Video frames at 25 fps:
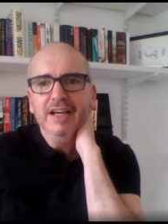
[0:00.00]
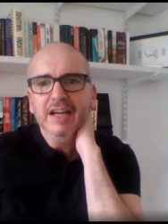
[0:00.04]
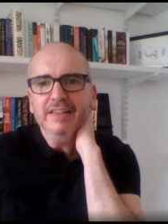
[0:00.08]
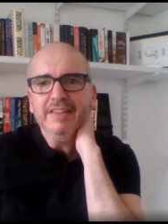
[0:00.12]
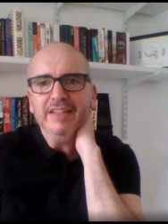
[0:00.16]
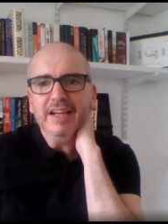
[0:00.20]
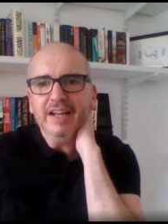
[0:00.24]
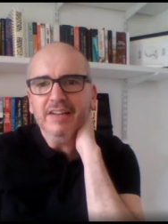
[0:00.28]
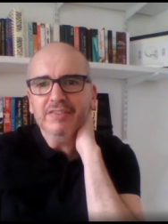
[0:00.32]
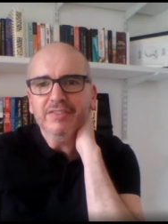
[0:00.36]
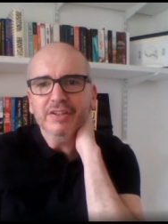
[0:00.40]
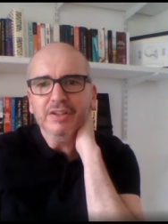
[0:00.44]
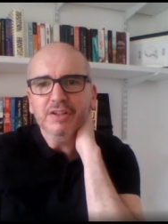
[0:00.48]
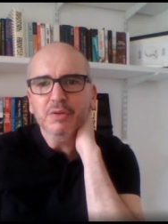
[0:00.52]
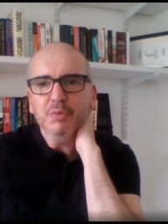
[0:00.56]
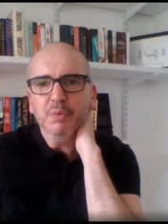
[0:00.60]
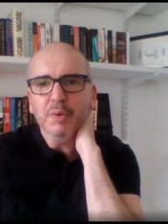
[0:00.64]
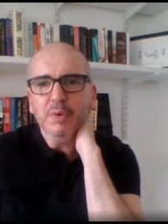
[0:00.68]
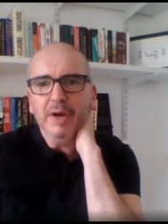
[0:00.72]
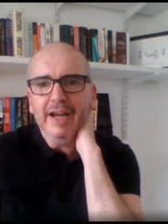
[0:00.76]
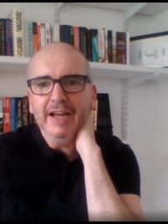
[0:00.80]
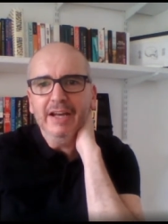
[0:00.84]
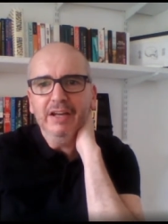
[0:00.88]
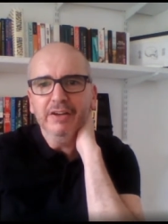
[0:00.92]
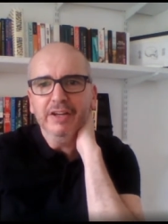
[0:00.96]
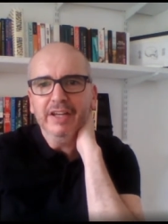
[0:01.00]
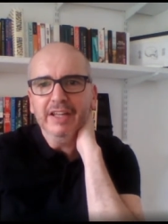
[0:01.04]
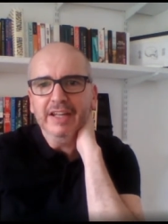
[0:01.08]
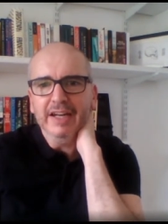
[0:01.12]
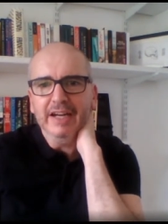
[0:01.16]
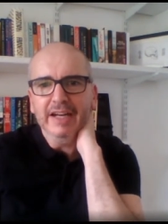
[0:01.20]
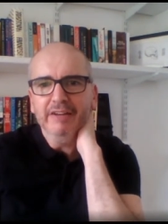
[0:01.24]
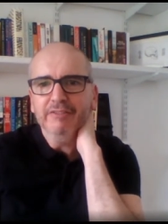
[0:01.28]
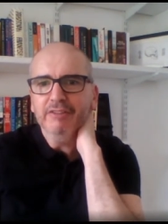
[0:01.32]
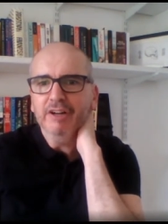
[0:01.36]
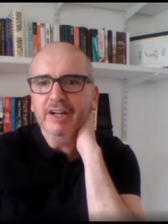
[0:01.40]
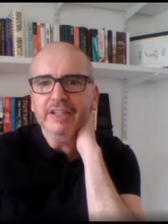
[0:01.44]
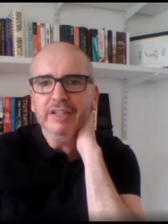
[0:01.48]
I think that's a good way of looking
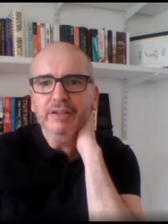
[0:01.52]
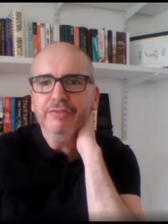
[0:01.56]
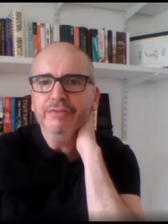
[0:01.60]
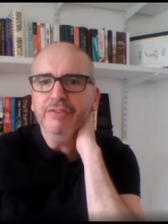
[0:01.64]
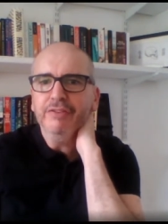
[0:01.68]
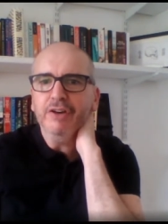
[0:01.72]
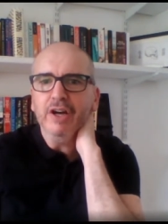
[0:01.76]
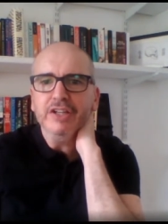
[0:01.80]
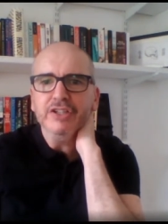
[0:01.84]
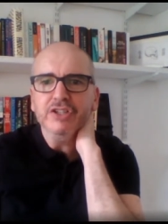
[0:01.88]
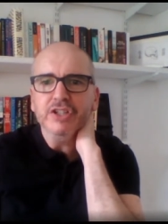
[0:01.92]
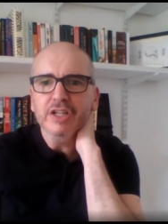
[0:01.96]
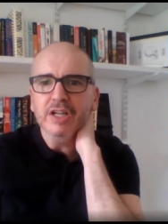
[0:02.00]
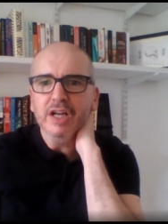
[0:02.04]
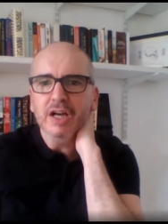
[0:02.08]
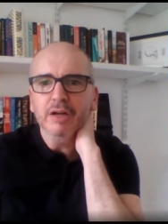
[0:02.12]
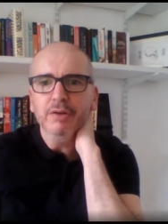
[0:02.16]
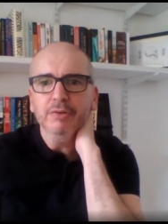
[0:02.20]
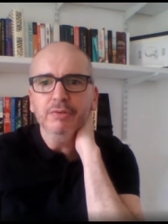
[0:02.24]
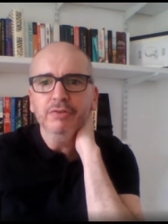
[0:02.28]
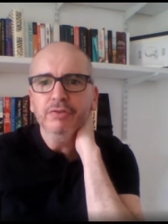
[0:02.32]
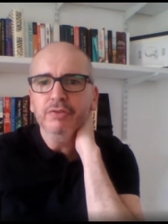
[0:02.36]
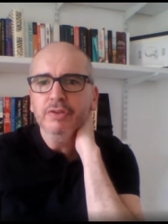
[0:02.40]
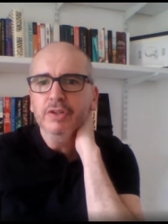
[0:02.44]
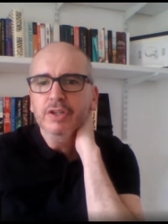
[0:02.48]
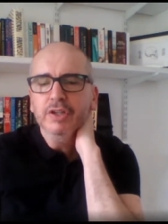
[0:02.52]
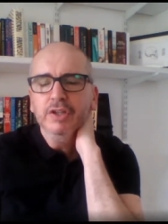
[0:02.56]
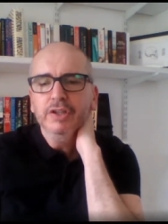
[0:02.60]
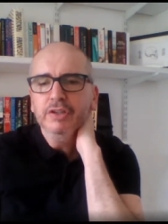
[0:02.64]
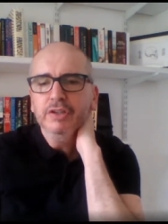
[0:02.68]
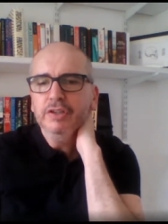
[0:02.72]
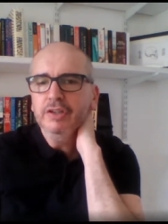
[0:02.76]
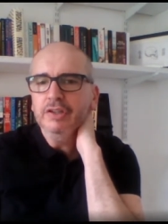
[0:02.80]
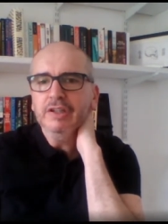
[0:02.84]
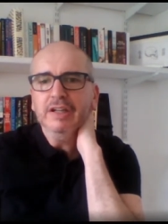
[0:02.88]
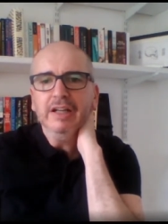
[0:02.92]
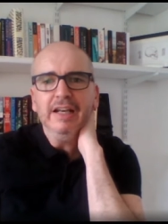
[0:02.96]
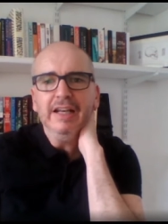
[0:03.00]
at it right you find your no's
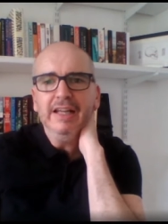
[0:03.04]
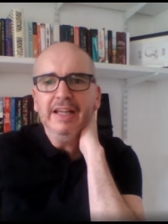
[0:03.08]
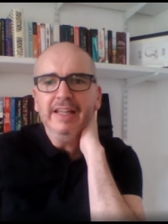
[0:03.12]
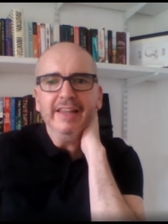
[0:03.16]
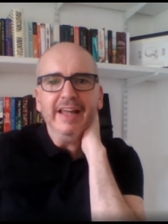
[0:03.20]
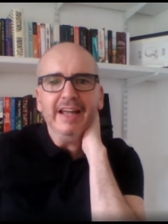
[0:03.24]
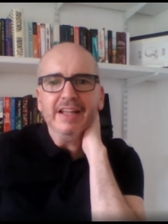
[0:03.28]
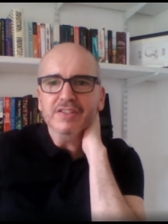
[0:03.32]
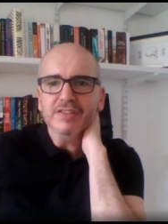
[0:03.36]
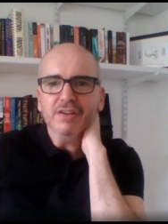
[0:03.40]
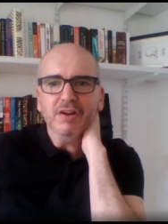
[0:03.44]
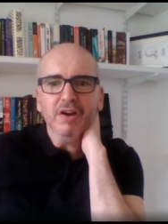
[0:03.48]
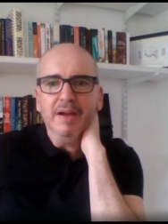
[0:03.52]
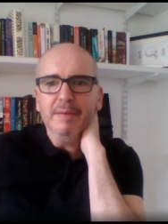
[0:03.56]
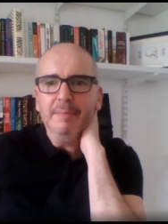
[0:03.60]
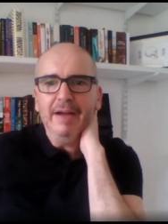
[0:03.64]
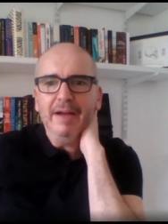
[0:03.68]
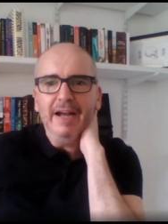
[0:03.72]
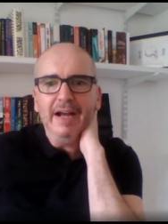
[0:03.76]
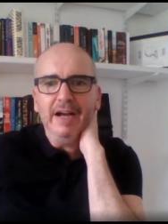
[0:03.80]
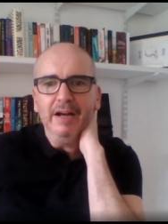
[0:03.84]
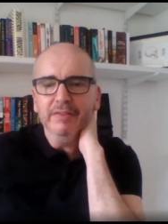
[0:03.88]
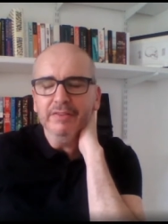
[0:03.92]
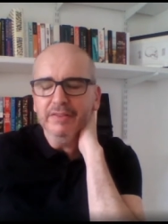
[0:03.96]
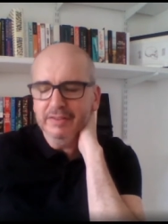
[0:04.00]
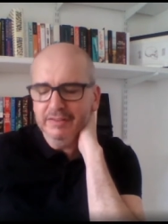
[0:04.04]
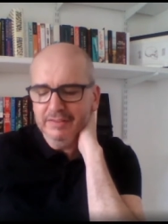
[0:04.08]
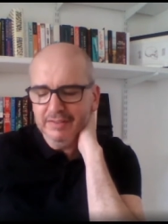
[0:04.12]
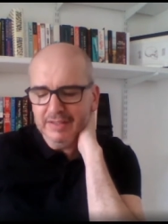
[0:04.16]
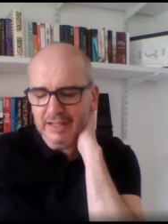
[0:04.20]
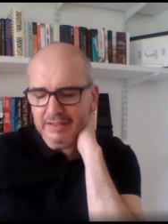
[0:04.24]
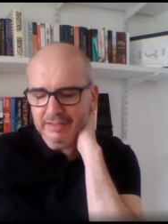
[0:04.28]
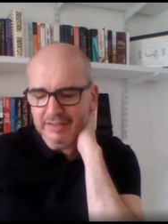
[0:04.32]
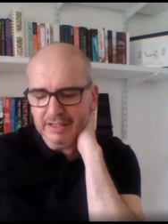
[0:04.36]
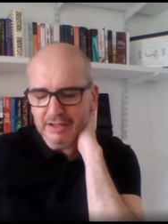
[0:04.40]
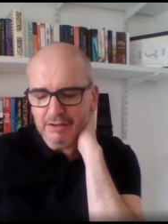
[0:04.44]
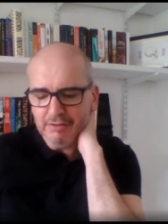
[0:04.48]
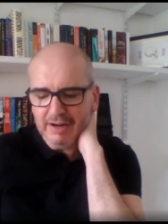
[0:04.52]
you can clear that time out there's
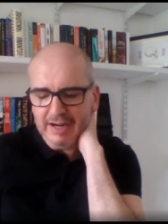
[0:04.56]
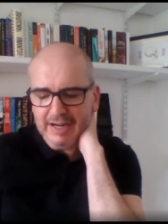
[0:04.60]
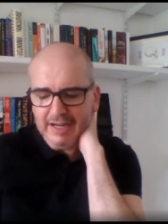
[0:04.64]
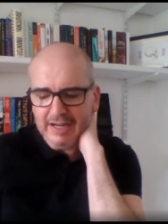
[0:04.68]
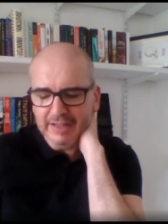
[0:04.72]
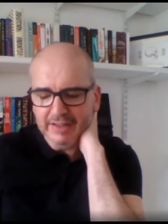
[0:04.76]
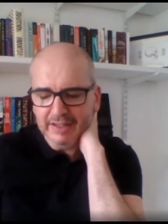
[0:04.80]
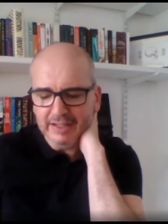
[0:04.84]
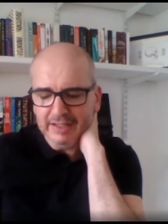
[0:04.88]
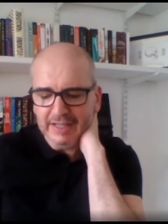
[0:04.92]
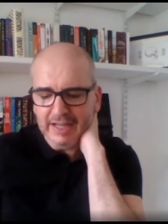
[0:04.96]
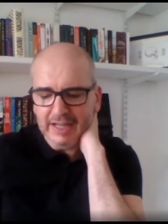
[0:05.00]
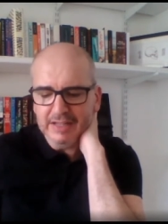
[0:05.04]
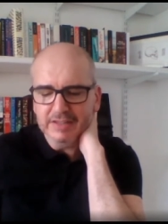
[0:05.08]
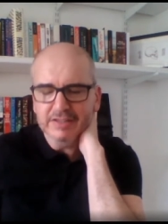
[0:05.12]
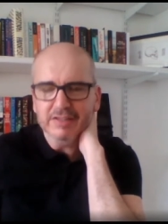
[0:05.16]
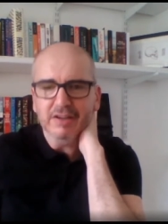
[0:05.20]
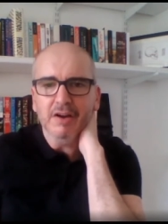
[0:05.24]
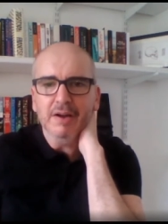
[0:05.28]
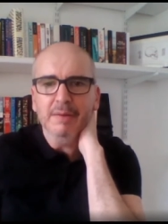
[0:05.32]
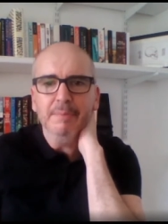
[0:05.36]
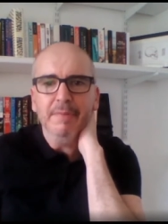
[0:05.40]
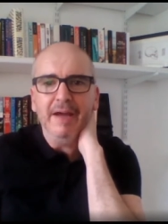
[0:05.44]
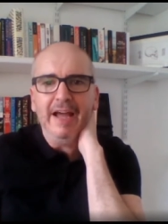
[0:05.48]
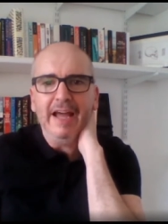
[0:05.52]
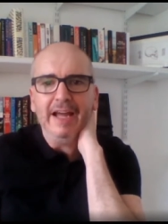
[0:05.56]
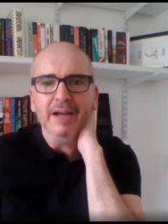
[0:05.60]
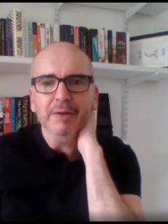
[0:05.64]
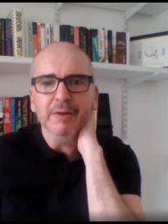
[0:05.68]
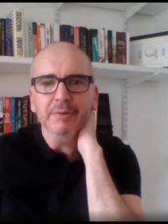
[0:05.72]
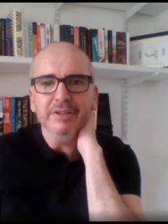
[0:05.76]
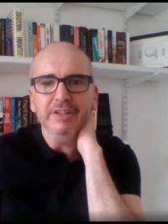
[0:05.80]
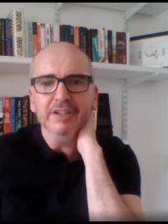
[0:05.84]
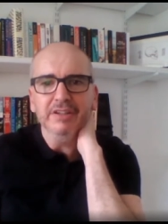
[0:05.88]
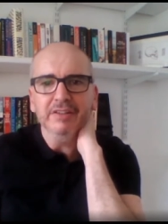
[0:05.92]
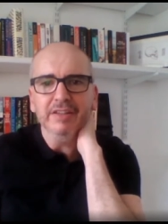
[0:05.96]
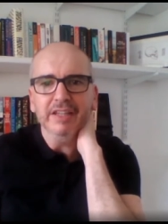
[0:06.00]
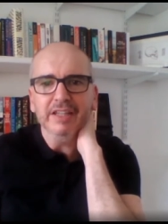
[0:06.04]
nothing greater than getting time back
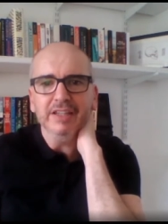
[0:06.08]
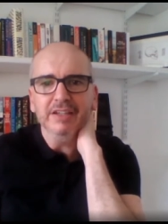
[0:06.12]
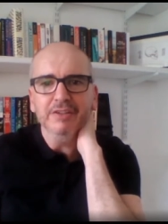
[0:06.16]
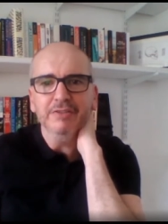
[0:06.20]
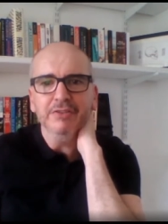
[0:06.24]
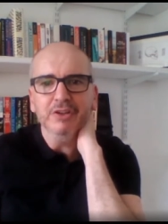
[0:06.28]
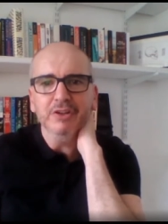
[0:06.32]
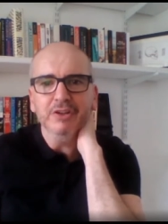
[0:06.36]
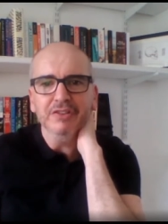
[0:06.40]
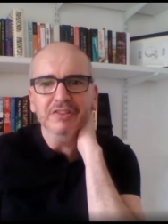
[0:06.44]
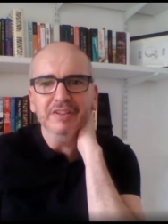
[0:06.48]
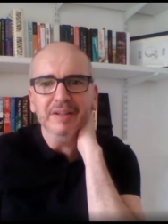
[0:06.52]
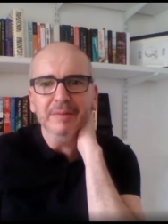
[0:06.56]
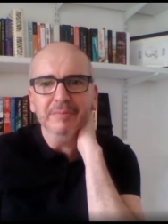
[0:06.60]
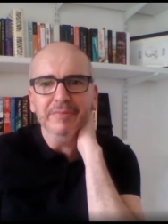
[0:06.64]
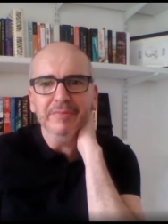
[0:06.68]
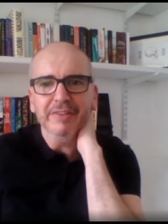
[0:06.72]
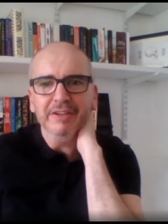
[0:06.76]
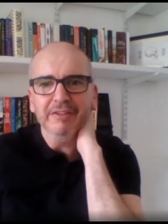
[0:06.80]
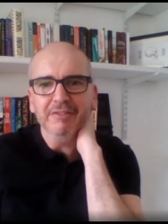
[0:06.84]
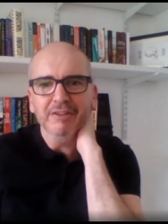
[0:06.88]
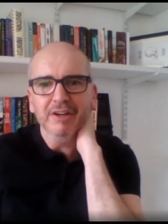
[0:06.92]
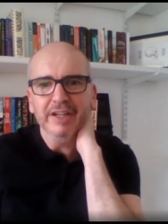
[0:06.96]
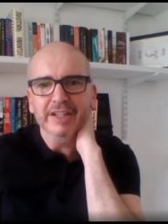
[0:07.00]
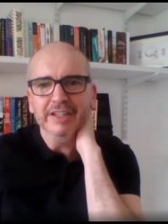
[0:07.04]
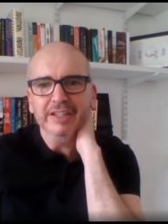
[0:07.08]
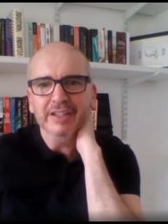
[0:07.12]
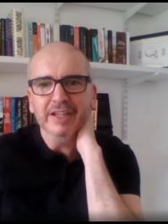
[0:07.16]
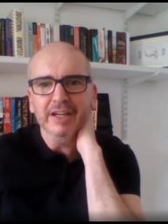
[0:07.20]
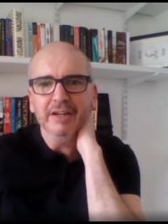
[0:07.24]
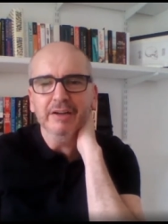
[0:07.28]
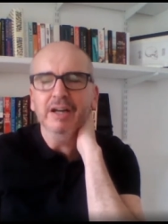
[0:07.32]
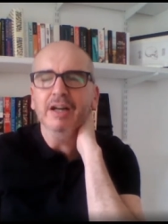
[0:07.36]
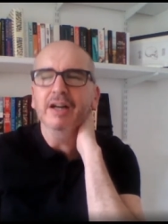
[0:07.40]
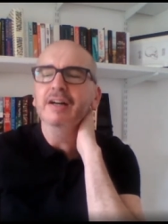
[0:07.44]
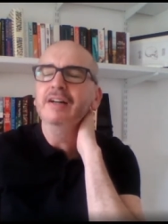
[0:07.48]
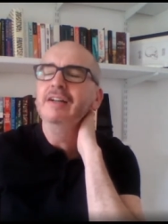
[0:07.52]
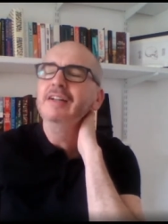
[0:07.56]
when you think you've got something right you
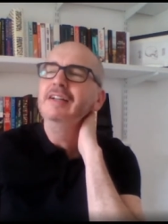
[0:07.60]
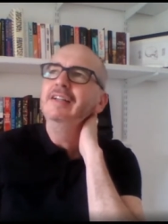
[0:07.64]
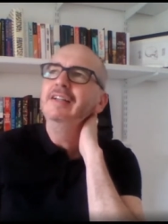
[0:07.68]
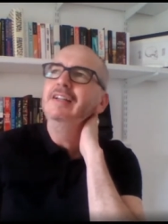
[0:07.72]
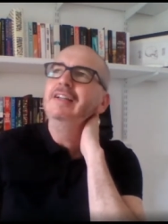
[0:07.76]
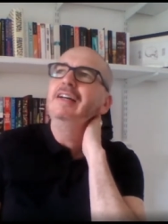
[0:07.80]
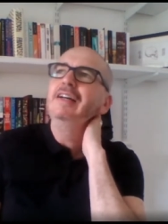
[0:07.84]
go oh